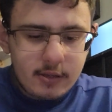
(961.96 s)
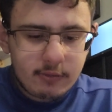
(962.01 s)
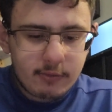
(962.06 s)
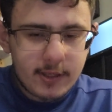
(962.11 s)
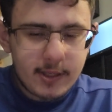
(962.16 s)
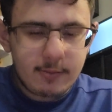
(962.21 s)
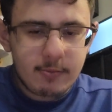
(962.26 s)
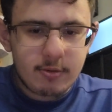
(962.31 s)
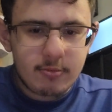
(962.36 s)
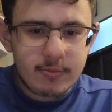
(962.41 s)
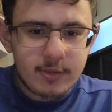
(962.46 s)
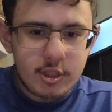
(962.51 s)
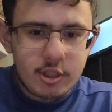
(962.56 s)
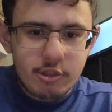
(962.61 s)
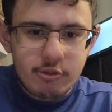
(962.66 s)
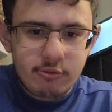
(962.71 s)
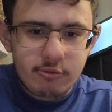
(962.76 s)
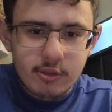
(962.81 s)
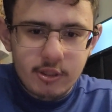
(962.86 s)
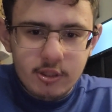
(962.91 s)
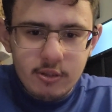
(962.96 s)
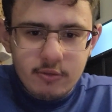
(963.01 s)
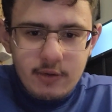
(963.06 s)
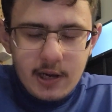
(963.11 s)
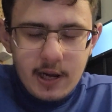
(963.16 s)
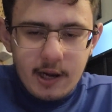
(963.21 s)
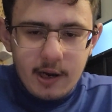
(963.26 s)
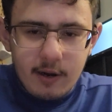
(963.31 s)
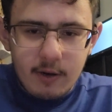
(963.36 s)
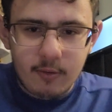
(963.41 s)
we will be showing you
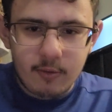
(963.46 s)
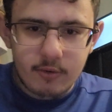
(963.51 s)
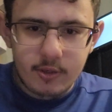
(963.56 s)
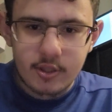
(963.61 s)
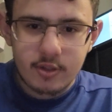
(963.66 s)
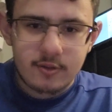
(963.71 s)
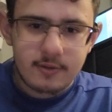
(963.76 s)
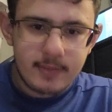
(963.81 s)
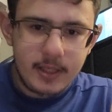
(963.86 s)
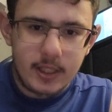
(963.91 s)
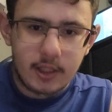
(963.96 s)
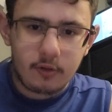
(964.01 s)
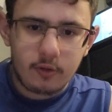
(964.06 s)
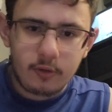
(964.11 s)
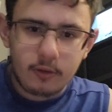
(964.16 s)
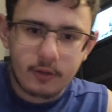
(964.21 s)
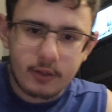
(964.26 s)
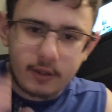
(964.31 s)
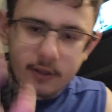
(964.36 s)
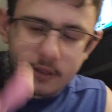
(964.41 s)
how to build